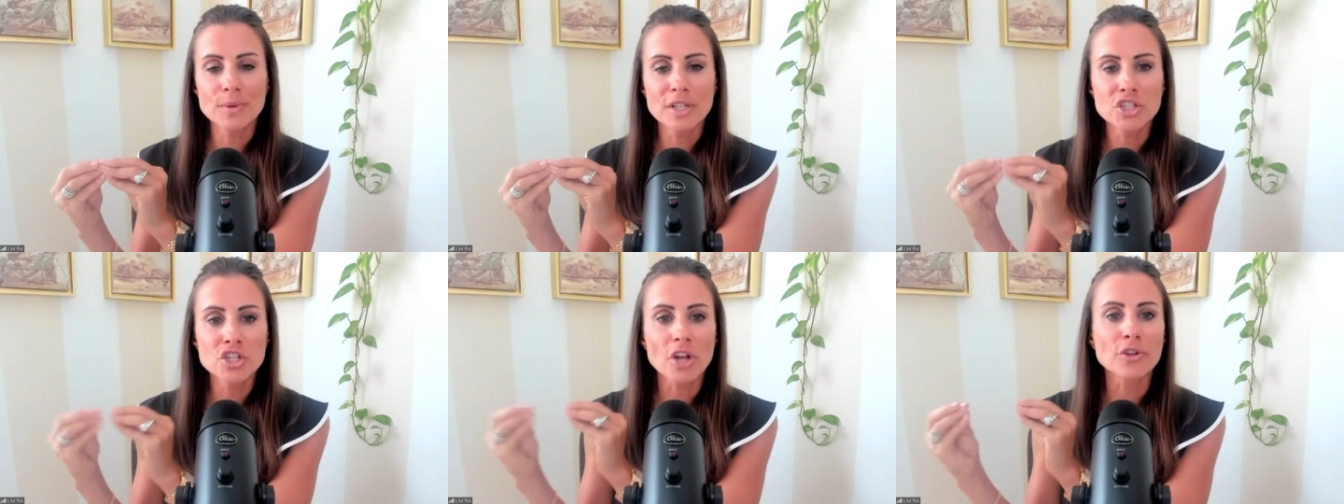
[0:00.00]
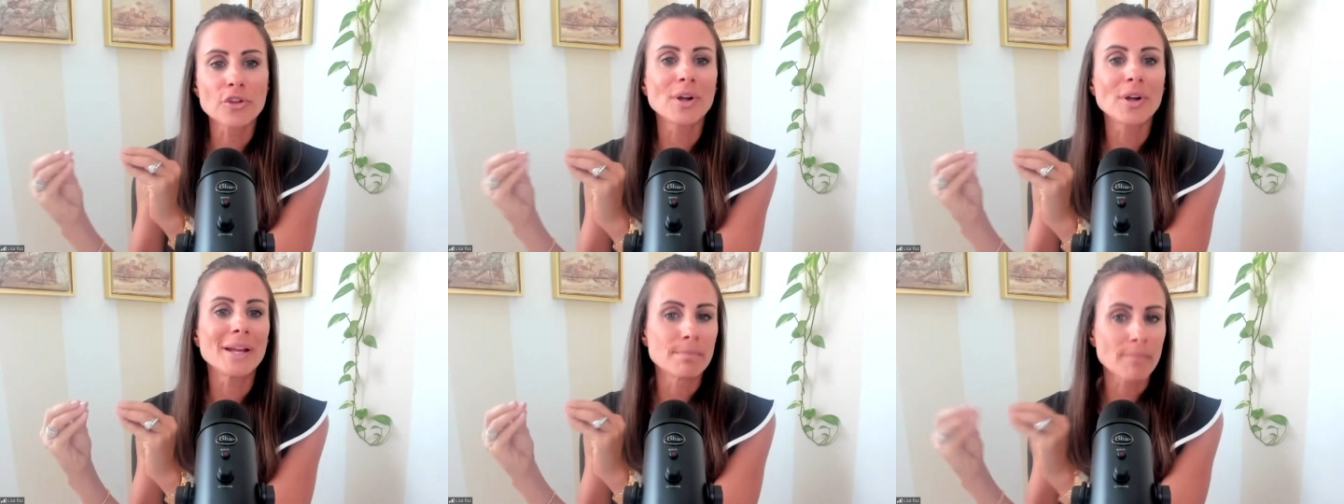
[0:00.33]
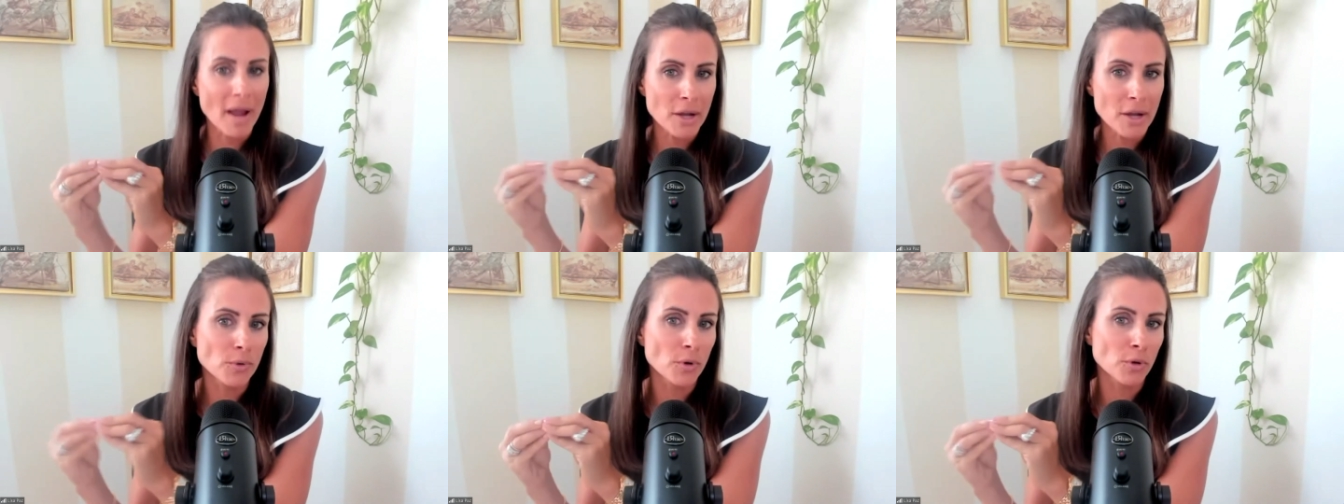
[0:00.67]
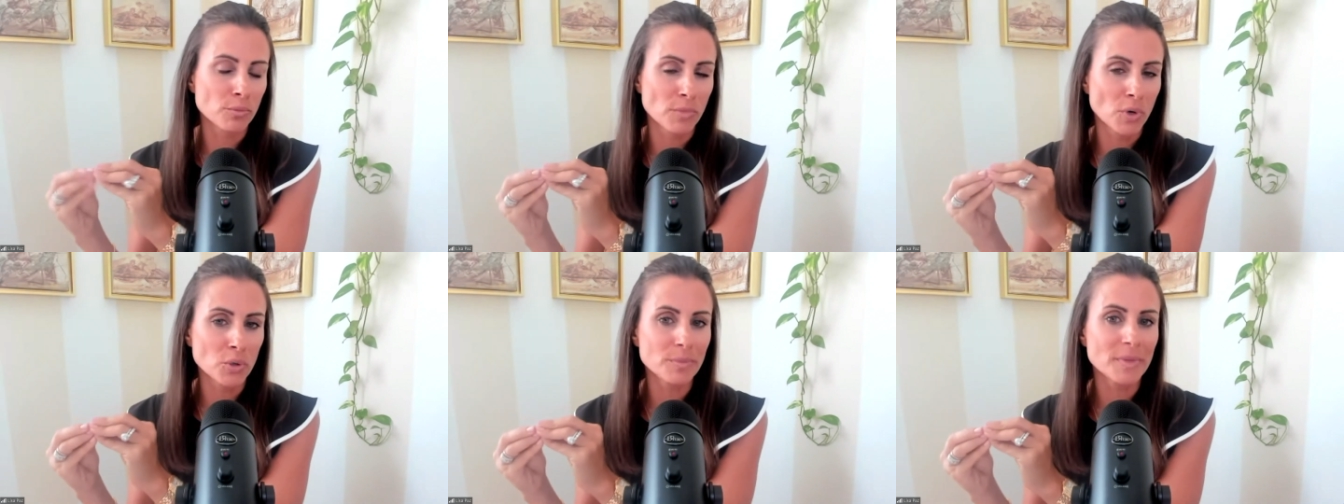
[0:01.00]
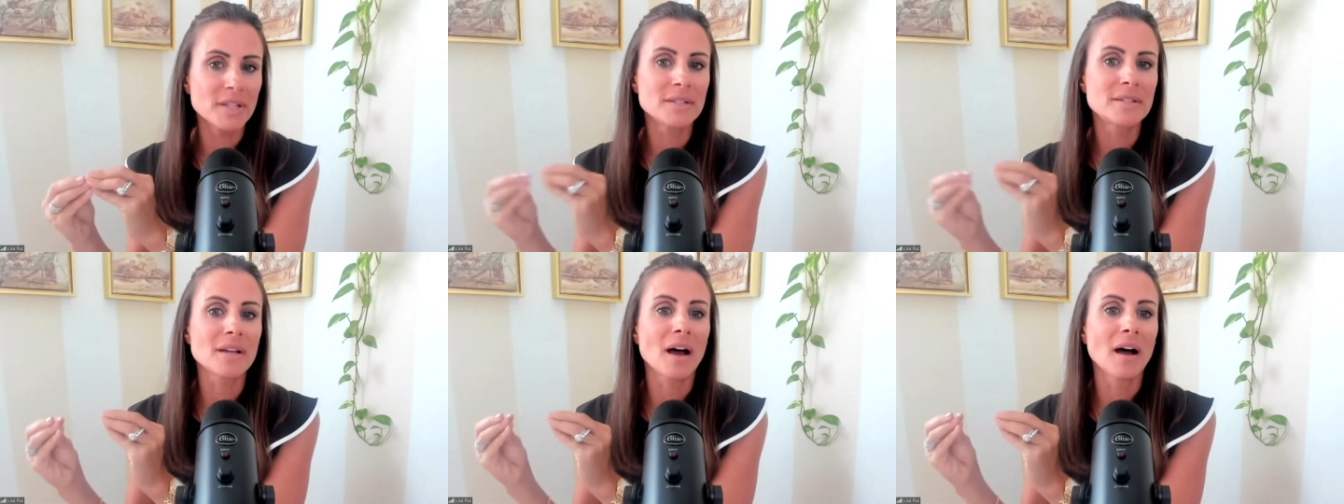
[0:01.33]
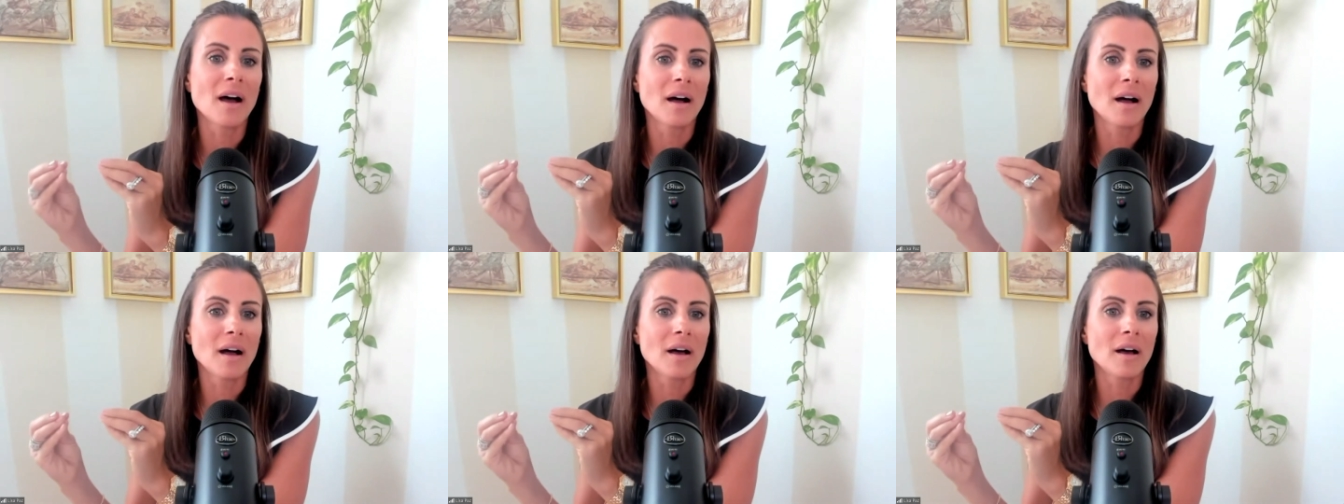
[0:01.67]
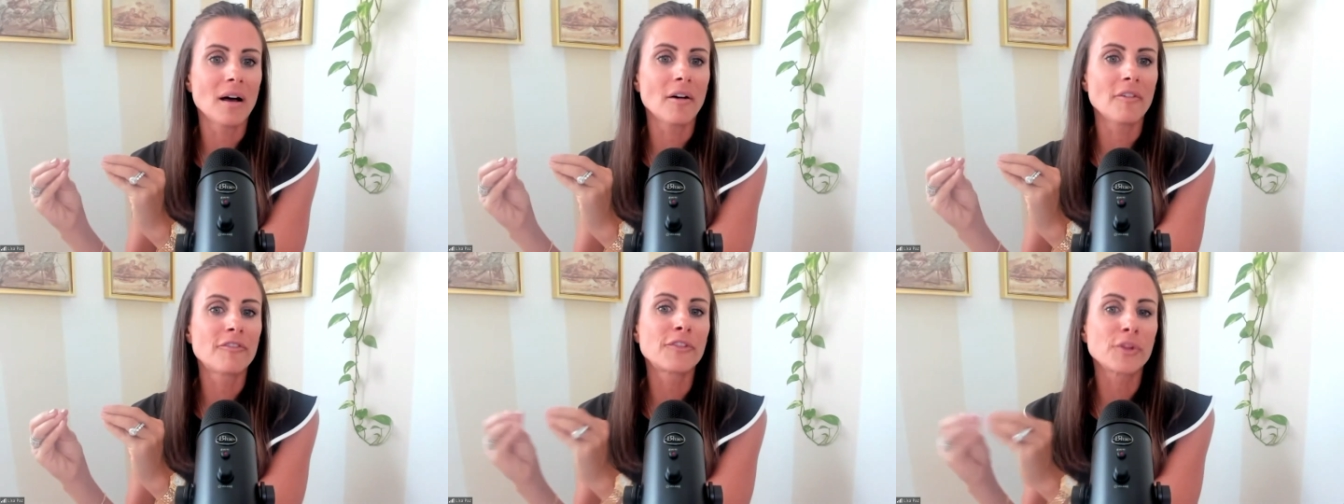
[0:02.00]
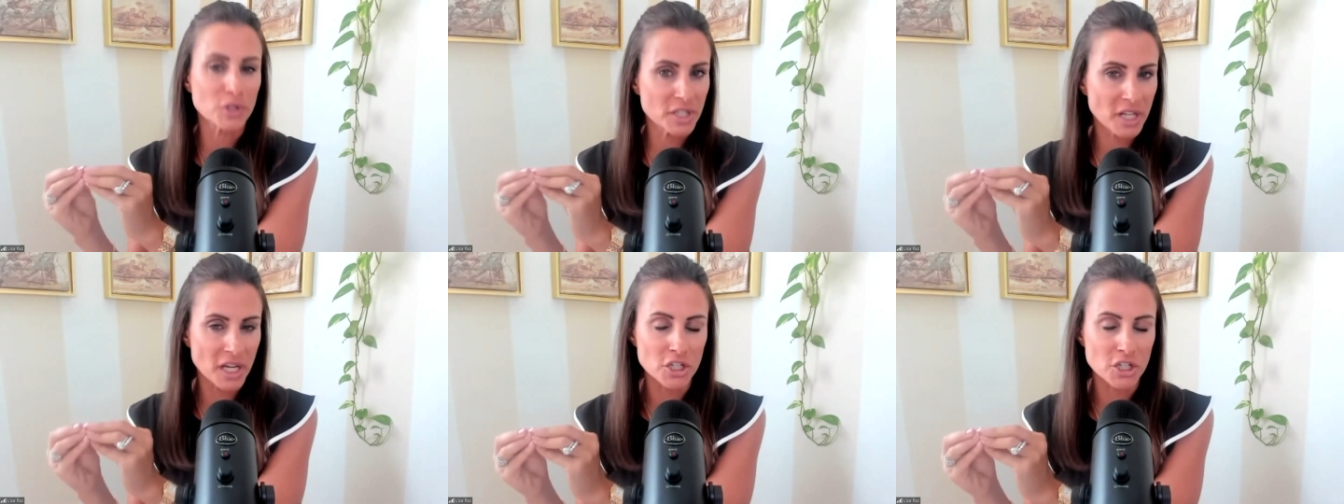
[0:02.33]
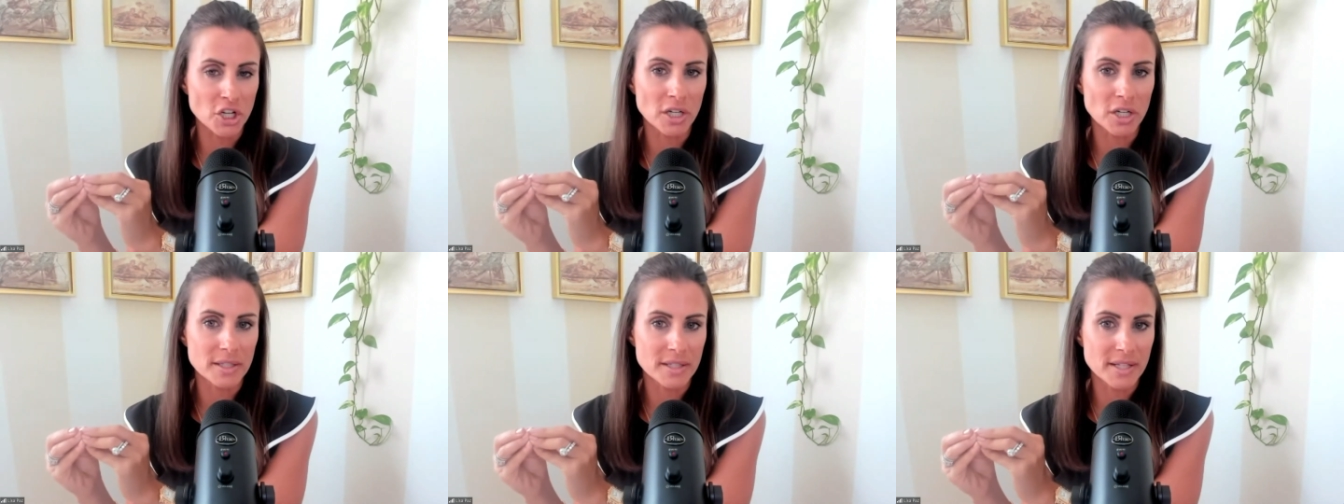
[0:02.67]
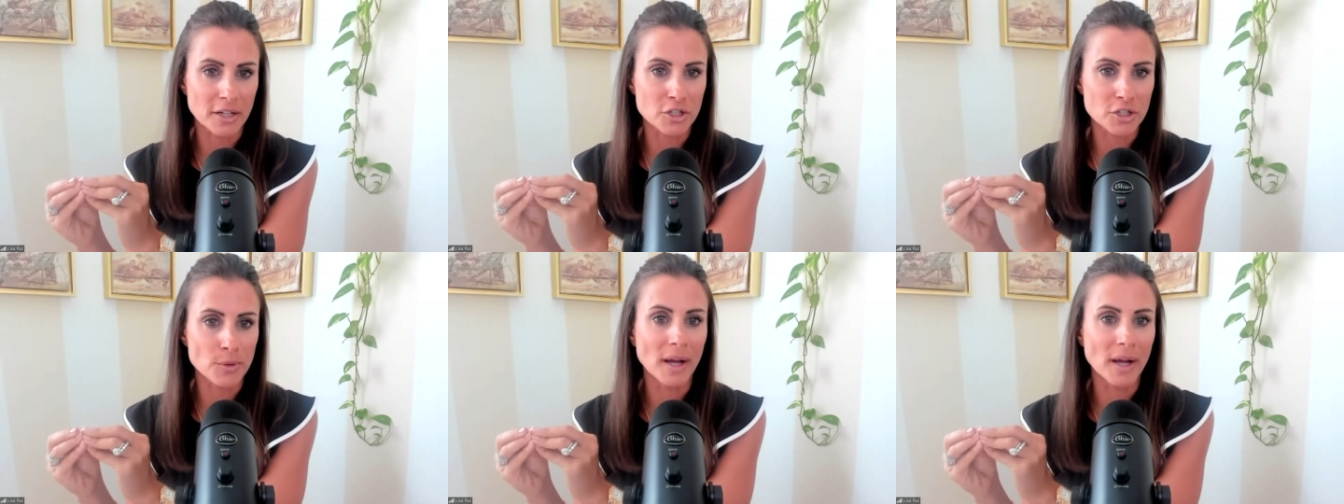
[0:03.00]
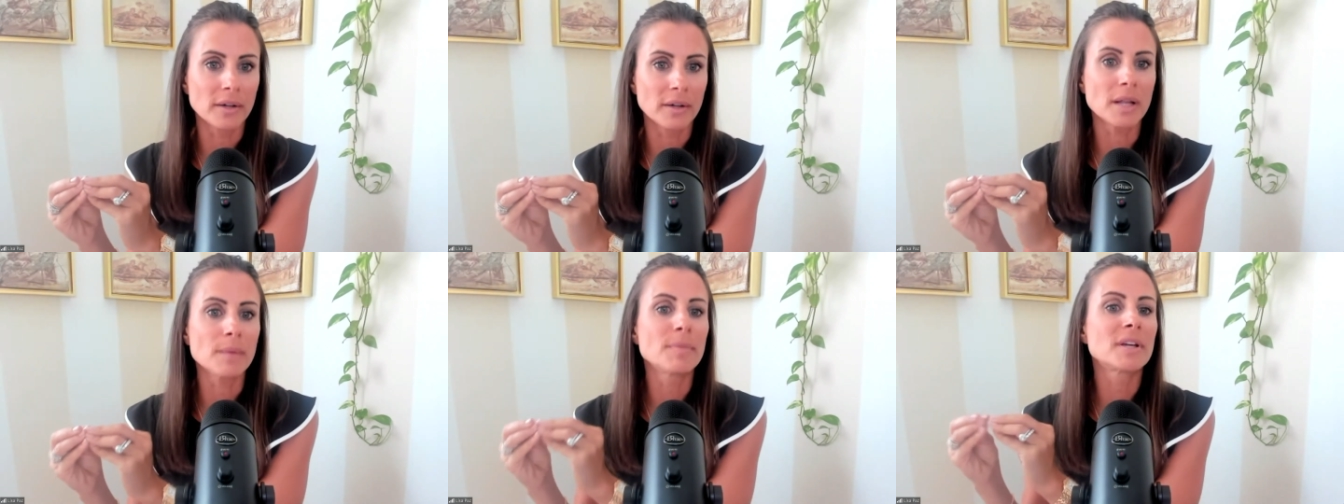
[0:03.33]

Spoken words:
to each other in micro moments of flirtation and sexuality.